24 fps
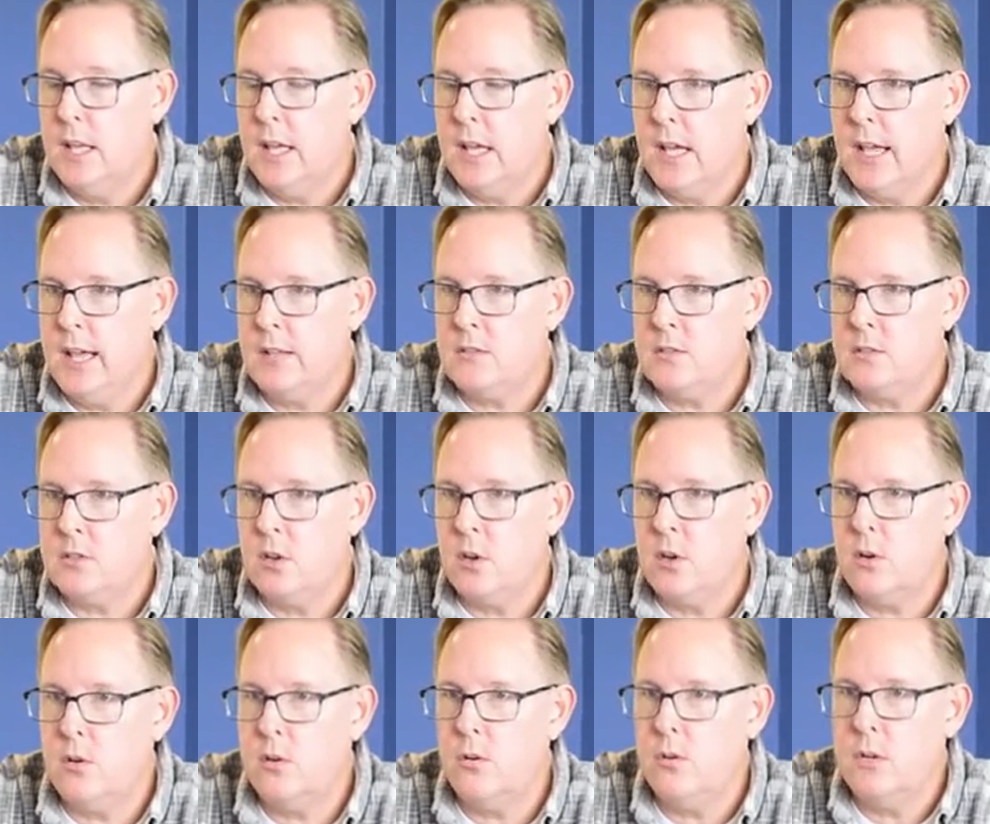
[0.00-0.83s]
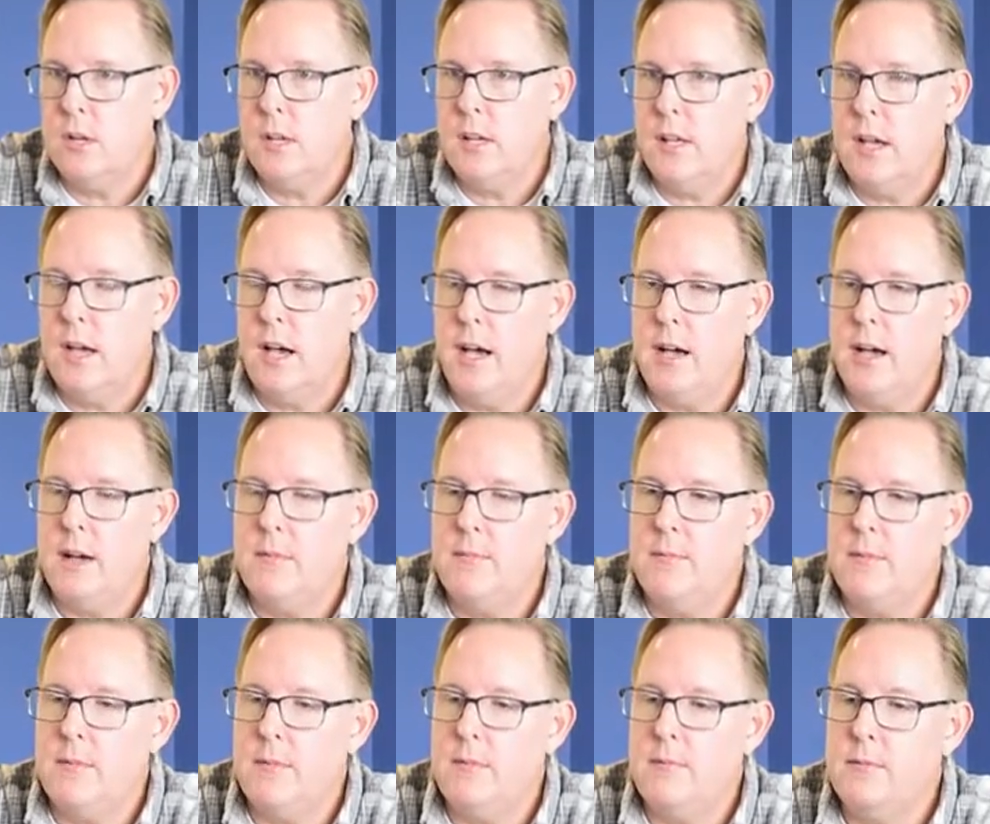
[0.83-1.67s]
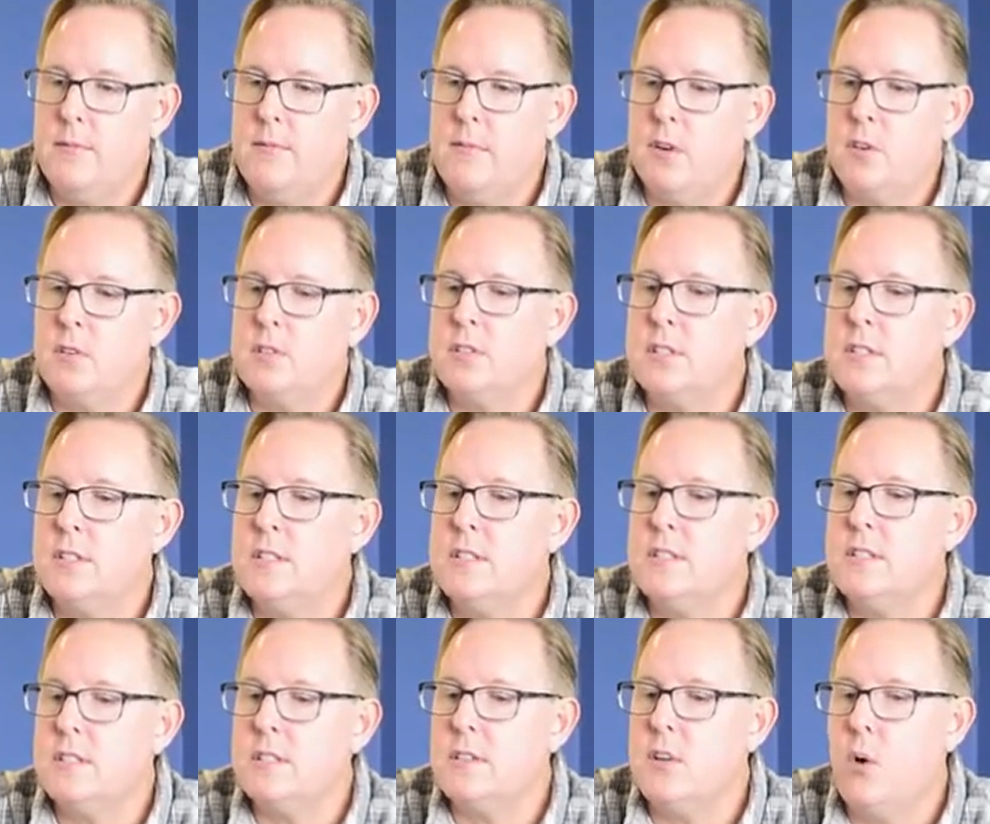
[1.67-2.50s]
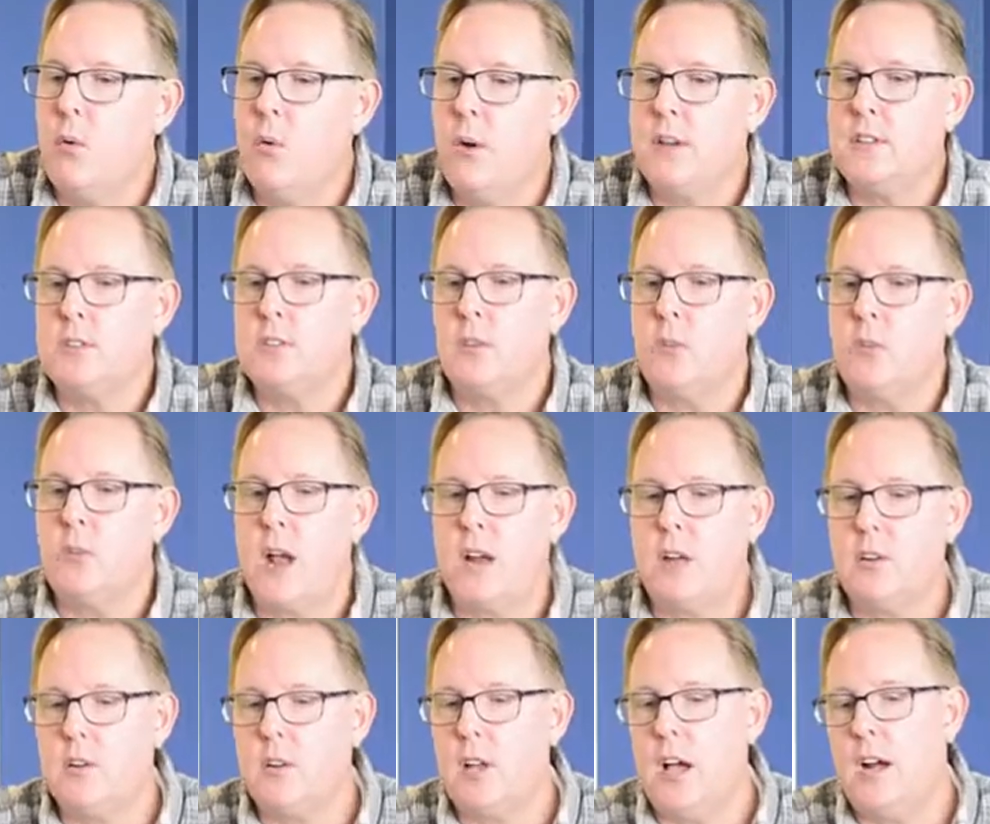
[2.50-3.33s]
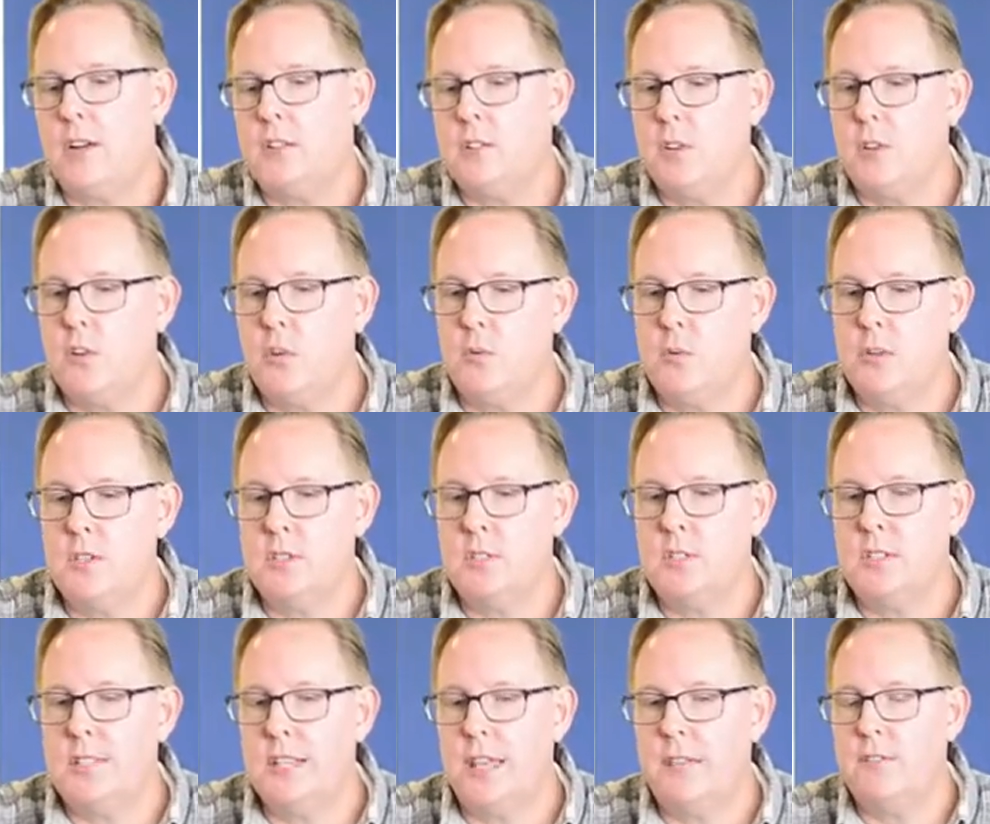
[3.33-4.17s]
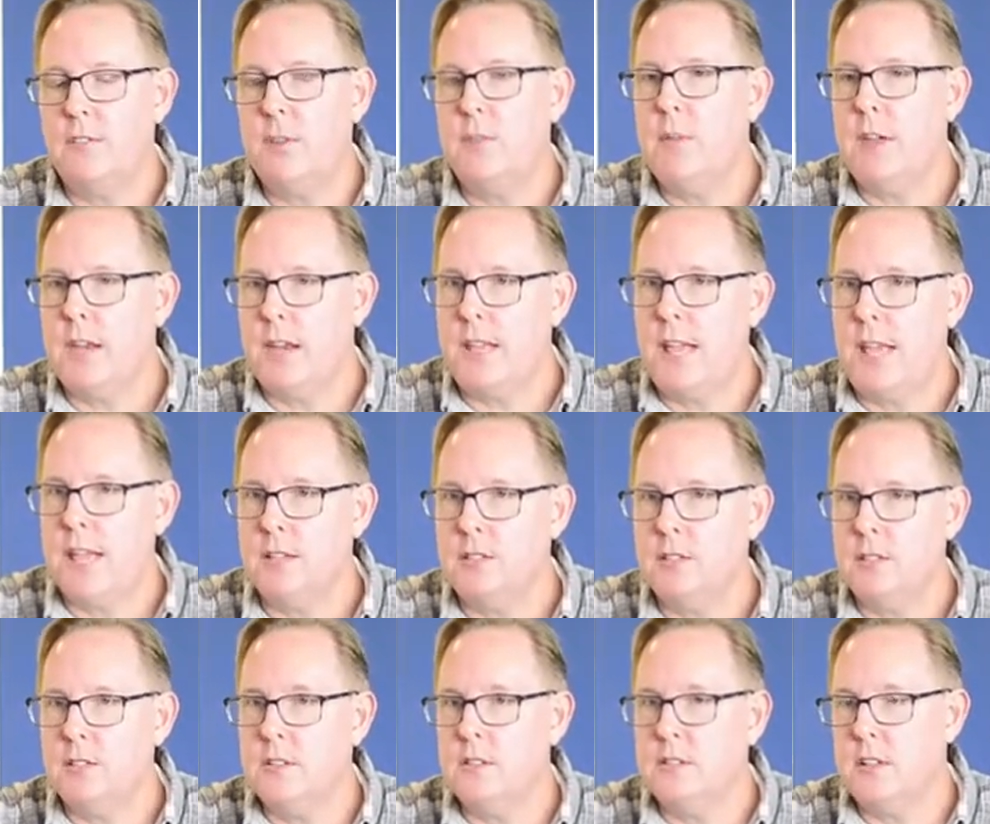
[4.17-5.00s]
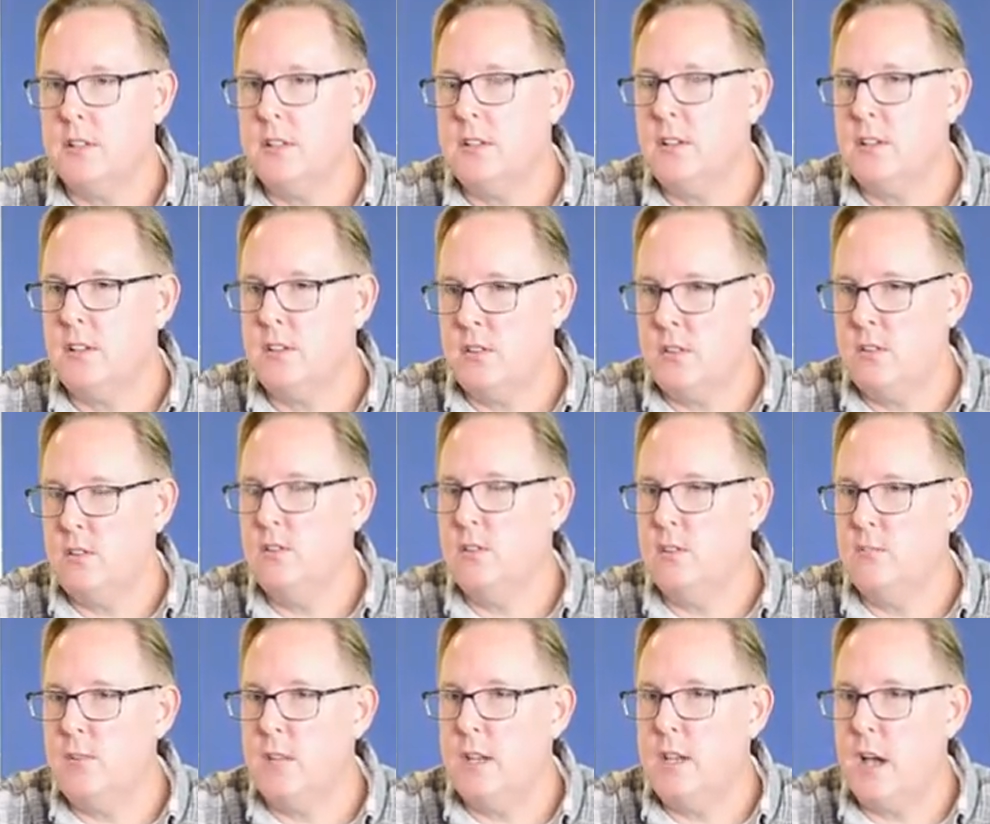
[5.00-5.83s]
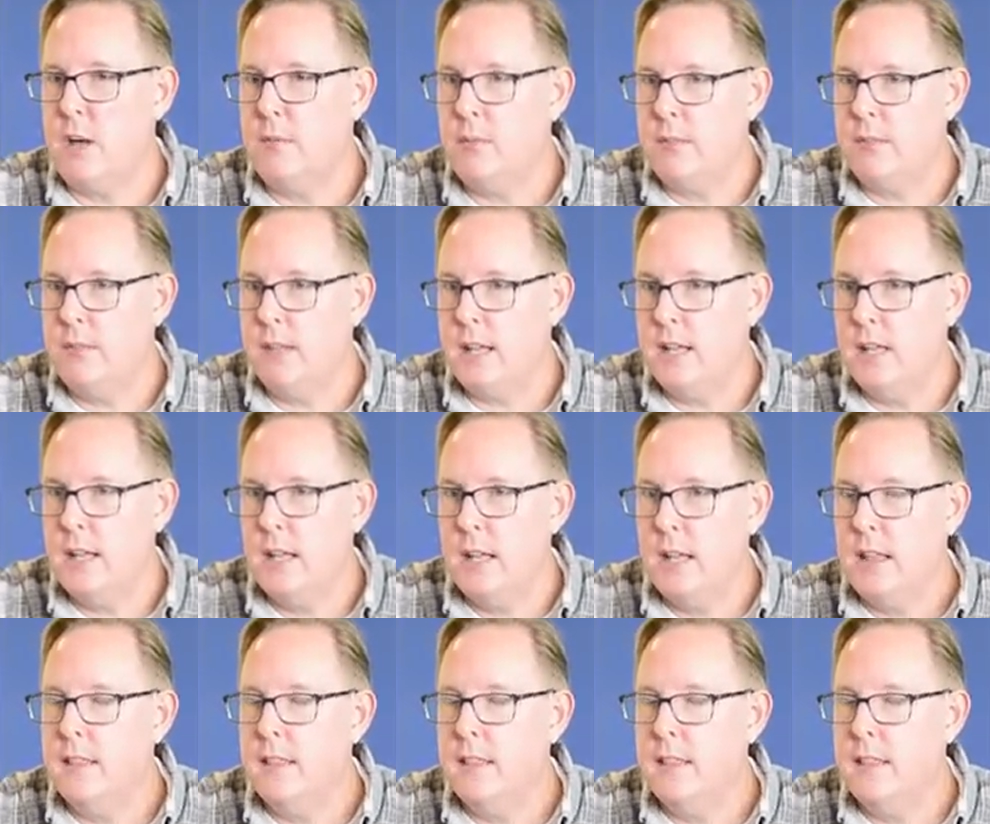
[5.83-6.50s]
And so versus going to a regular doctor who would just give you medications and then you'd be done with it,